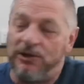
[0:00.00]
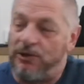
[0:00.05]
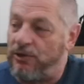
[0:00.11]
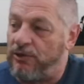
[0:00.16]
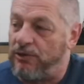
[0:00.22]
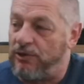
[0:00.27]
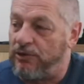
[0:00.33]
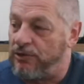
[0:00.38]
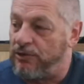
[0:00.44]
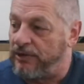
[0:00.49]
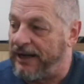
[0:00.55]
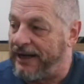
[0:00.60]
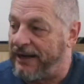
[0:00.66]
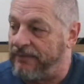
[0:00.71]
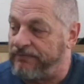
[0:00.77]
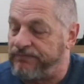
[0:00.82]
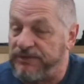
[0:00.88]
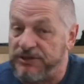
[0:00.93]
or
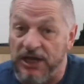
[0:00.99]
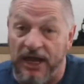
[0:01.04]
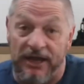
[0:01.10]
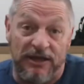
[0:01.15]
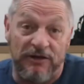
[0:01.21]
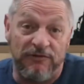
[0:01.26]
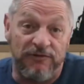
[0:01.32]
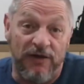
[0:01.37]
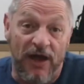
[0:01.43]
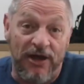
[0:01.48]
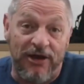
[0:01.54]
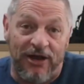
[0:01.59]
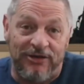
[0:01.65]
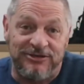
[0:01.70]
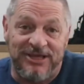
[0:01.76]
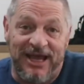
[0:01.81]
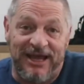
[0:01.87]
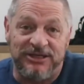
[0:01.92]
taking
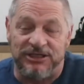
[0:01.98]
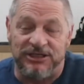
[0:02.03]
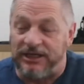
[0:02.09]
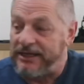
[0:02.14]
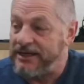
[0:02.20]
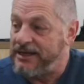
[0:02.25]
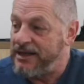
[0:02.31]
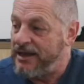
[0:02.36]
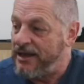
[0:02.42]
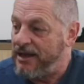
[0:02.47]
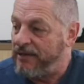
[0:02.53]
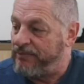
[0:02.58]
photos actually.